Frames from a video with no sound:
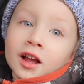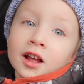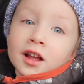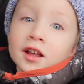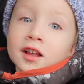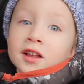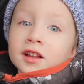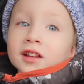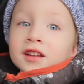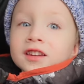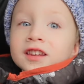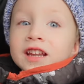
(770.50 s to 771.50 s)
with us?
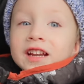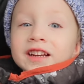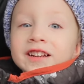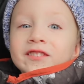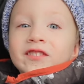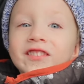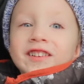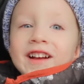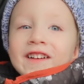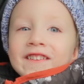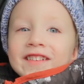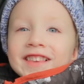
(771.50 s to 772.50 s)
Thanks for coming
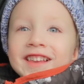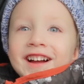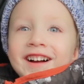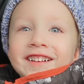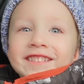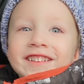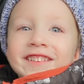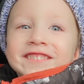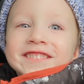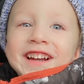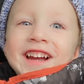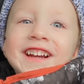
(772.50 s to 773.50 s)
along
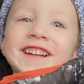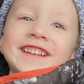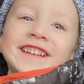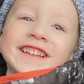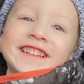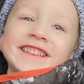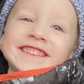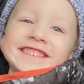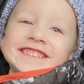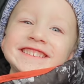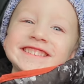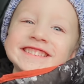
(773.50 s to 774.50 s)
with us.
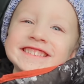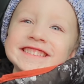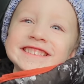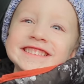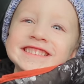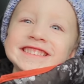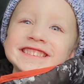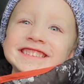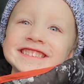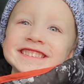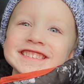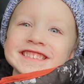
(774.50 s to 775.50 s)
Say like, comment,
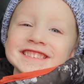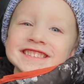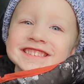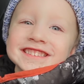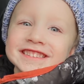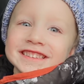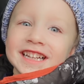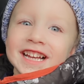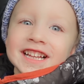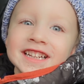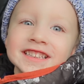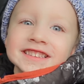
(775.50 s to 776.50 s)
and subscribe.
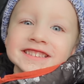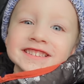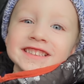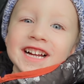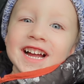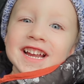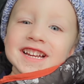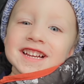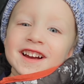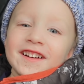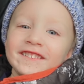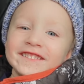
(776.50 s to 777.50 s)
Like,
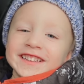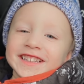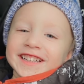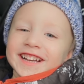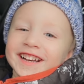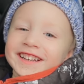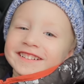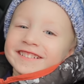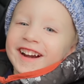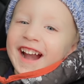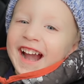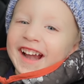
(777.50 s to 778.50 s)
comment,
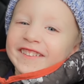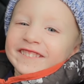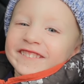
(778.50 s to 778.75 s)
subscribe.